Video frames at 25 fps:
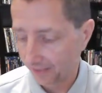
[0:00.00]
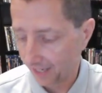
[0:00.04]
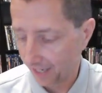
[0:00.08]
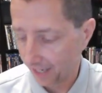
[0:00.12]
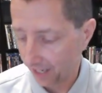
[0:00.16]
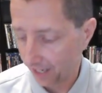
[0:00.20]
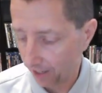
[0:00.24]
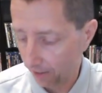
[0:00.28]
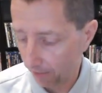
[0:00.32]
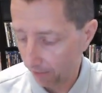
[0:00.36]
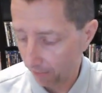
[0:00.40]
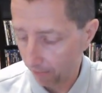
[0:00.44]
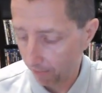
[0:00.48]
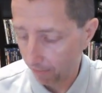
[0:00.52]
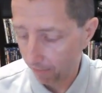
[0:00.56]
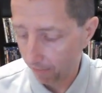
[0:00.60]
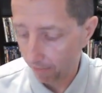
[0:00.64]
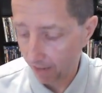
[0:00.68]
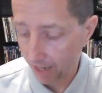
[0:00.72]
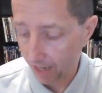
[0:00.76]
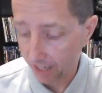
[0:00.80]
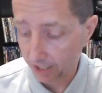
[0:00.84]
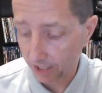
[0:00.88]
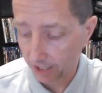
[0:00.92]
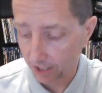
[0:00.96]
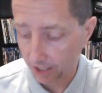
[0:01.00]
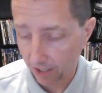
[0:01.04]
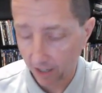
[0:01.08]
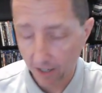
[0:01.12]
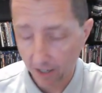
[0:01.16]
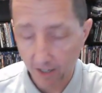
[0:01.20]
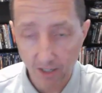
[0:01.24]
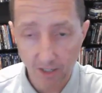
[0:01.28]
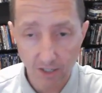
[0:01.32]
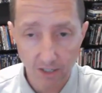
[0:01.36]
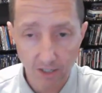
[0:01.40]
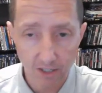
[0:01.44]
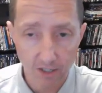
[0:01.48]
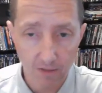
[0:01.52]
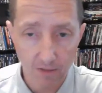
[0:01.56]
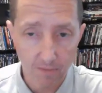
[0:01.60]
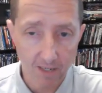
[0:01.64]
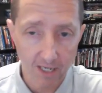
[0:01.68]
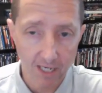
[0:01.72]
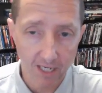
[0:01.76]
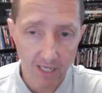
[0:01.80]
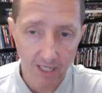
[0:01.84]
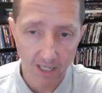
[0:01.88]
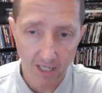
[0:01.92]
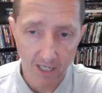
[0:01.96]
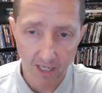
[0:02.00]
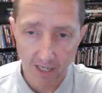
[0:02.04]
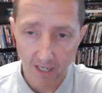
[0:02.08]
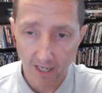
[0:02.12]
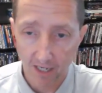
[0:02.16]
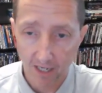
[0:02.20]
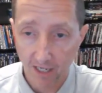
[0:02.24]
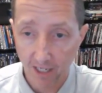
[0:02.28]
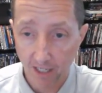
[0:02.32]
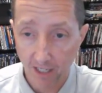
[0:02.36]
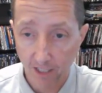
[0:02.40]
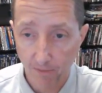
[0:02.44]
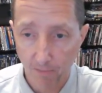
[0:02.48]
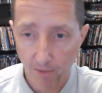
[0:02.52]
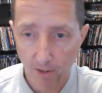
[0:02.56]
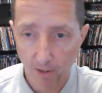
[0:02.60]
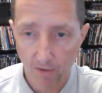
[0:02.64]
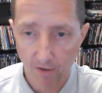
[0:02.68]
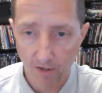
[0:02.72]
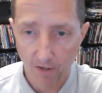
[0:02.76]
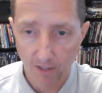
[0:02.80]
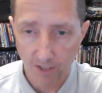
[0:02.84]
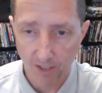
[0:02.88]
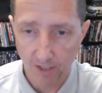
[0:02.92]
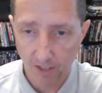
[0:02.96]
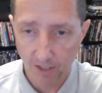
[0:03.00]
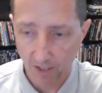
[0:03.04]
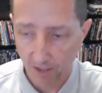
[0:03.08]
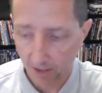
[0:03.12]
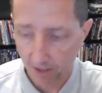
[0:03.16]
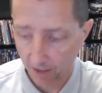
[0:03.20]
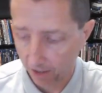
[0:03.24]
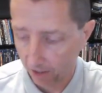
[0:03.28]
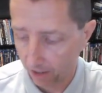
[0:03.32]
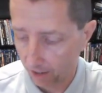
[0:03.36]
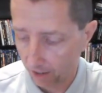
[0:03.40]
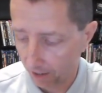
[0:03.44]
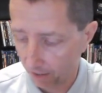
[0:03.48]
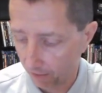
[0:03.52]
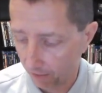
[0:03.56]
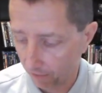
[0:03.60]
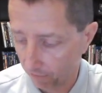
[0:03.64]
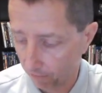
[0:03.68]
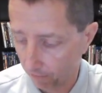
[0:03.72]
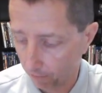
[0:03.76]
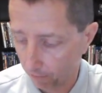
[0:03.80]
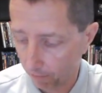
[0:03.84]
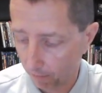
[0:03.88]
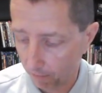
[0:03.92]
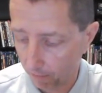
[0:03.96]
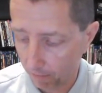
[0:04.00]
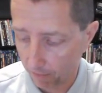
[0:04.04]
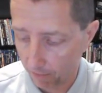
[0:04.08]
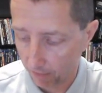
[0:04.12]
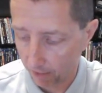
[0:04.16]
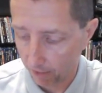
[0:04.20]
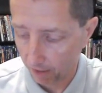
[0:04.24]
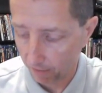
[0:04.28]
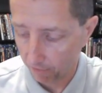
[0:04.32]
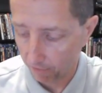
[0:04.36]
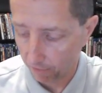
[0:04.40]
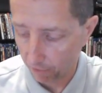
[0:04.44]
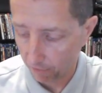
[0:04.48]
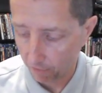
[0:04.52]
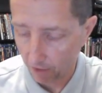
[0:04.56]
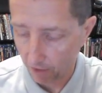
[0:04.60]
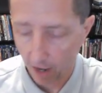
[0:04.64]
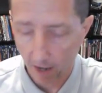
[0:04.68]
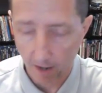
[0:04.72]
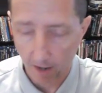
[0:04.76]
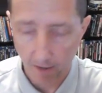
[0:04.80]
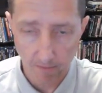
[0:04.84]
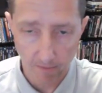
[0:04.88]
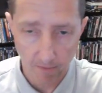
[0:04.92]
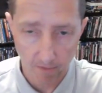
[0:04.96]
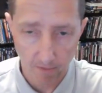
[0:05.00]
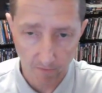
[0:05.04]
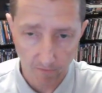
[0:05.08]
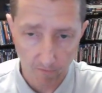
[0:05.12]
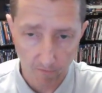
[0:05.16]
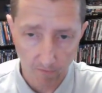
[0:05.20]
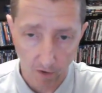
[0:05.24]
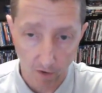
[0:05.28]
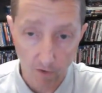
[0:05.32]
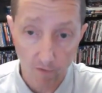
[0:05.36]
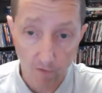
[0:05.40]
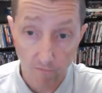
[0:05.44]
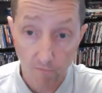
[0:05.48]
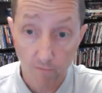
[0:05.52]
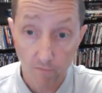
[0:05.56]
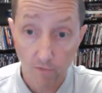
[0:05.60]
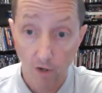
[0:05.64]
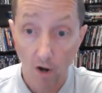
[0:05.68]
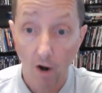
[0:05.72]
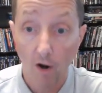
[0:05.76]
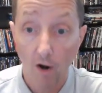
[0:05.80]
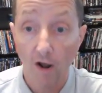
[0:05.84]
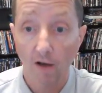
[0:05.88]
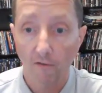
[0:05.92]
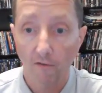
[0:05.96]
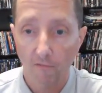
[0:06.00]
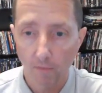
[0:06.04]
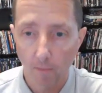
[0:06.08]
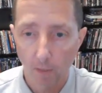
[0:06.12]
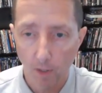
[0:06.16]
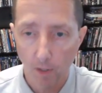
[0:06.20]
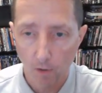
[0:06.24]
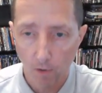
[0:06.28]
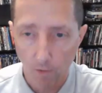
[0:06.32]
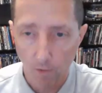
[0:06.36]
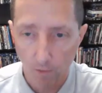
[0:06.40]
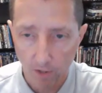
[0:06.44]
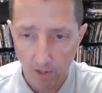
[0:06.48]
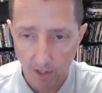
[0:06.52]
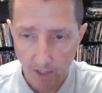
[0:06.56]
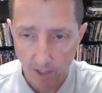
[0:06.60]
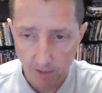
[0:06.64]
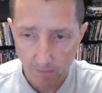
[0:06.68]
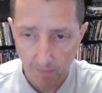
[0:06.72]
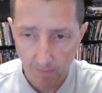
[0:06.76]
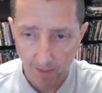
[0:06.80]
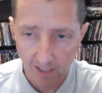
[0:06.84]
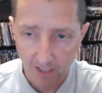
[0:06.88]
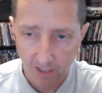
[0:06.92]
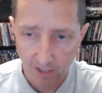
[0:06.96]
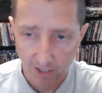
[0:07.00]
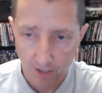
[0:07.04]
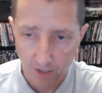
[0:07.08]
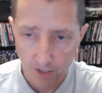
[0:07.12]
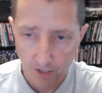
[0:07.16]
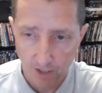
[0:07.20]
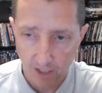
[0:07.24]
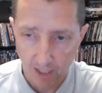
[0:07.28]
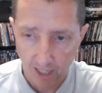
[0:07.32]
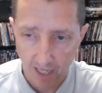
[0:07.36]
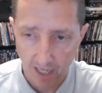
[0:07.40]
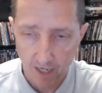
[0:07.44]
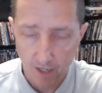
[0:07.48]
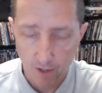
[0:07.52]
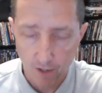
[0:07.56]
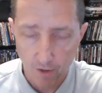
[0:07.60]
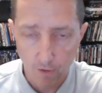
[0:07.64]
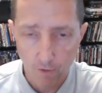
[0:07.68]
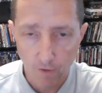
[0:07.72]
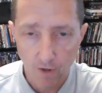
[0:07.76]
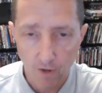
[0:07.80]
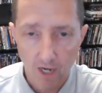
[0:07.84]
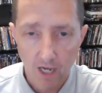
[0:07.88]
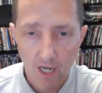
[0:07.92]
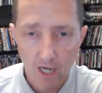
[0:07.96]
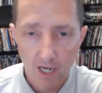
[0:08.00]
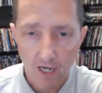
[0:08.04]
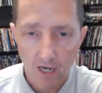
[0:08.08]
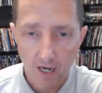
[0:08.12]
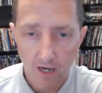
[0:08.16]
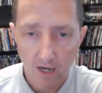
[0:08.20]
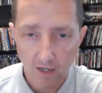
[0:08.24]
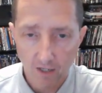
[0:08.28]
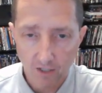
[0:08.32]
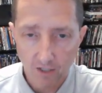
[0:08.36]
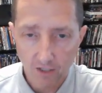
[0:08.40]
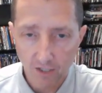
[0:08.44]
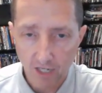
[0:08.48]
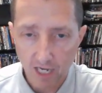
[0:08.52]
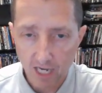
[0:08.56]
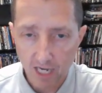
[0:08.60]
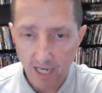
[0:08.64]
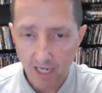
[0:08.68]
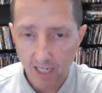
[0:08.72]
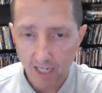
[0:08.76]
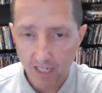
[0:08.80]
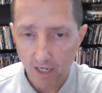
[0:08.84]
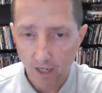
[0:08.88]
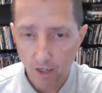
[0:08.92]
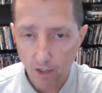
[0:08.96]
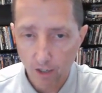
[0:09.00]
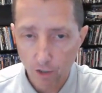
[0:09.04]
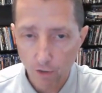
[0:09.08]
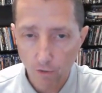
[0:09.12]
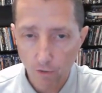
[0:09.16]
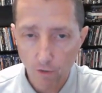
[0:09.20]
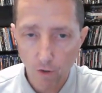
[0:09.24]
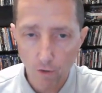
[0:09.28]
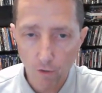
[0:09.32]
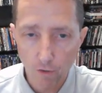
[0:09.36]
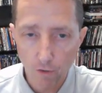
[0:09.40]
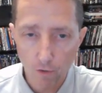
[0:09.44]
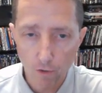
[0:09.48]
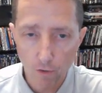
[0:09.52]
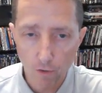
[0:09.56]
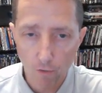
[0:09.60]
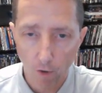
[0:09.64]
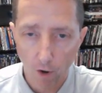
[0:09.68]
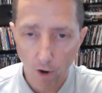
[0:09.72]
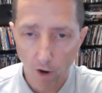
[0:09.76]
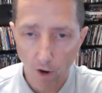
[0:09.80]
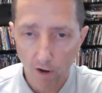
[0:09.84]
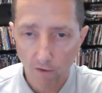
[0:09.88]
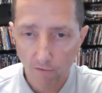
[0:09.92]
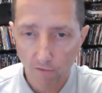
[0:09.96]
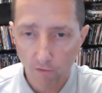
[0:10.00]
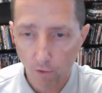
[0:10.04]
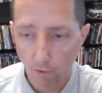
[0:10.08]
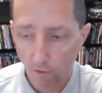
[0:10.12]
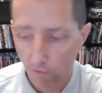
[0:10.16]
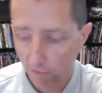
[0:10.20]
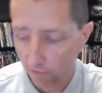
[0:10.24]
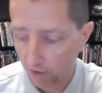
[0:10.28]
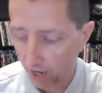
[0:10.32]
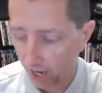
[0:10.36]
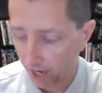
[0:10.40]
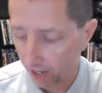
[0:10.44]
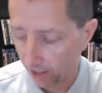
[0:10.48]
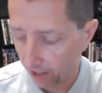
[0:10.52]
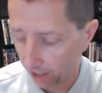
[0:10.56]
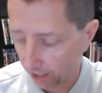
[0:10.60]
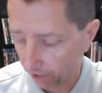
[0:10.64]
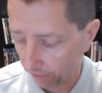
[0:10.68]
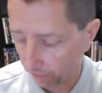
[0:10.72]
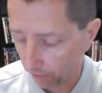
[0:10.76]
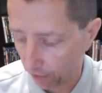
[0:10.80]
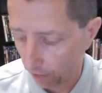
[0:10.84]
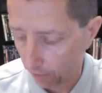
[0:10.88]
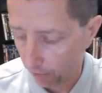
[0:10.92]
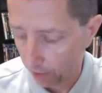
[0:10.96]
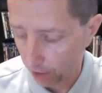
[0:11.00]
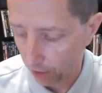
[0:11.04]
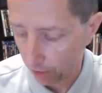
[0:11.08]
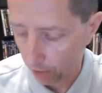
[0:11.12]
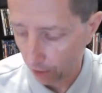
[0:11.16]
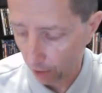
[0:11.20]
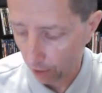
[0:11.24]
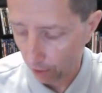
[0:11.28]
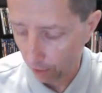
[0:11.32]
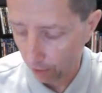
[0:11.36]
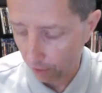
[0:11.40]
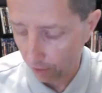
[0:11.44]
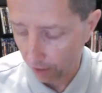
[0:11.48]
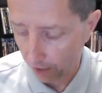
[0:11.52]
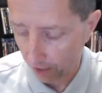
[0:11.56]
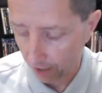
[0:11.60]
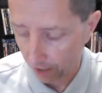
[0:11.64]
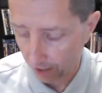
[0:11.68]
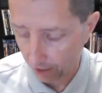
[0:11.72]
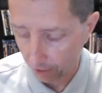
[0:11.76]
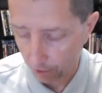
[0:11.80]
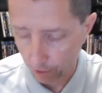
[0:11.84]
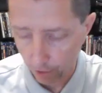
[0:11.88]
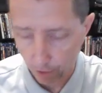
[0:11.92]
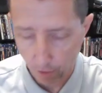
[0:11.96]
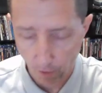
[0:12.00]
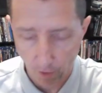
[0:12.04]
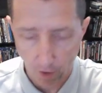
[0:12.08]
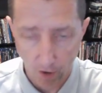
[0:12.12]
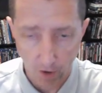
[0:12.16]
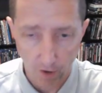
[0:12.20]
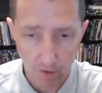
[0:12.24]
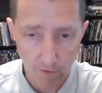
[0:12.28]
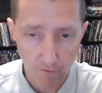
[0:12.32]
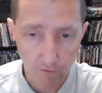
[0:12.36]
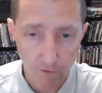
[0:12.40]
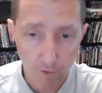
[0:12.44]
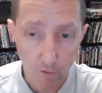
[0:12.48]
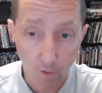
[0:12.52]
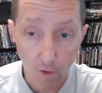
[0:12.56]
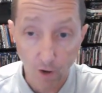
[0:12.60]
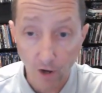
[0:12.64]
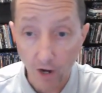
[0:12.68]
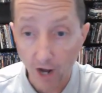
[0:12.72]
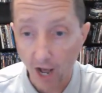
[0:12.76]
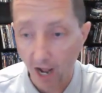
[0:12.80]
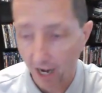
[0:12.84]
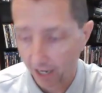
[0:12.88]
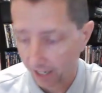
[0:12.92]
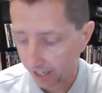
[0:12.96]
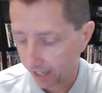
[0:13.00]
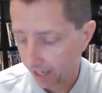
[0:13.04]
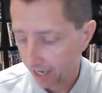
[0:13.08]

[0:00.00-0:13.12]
best to be experienced. If you've not are not familiar with it, it's best to just let you see it. You know who you are if you're a fan of this film, and you know who you are if you are not.